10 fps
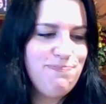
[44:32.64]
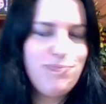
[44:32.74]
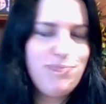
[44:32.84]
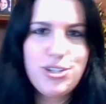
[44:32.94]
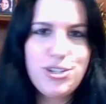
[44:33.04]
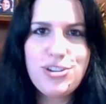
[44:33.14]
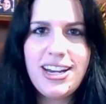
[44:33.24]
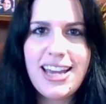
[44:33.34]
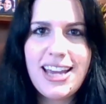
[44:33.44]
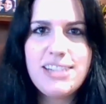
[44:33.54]
but just trying to
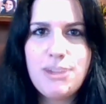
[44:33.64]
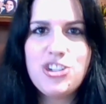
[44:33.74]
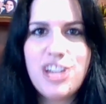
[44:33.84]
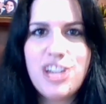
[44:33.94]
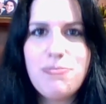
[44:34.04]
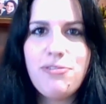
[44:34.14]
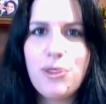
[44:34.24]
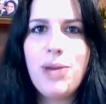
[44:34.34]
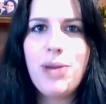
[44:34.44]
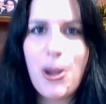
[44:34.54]
get as much done before
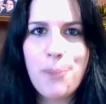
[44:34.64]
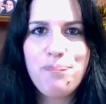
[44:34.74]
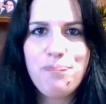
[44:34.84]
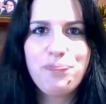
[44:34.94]
we go.